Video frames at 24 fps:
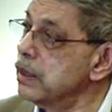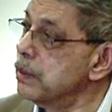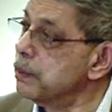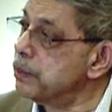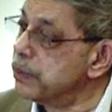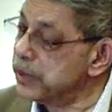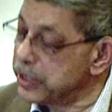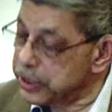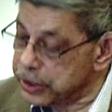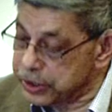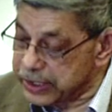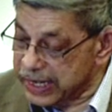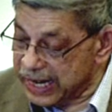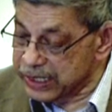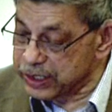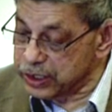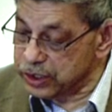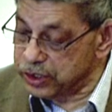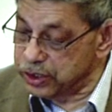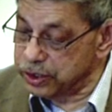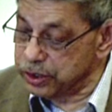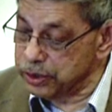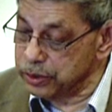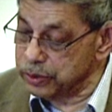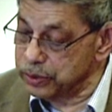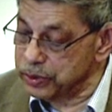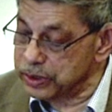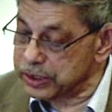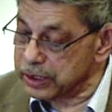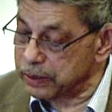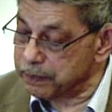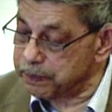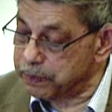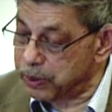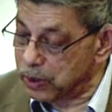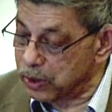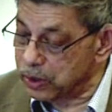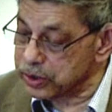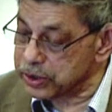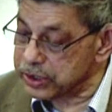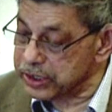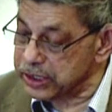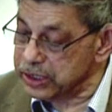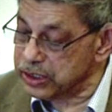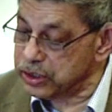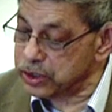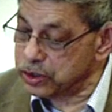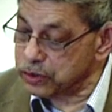British attitudes and
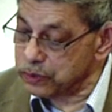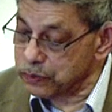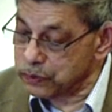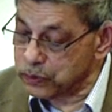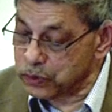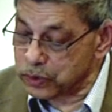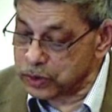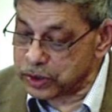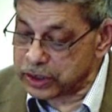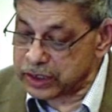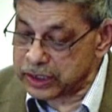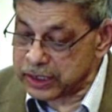policies towards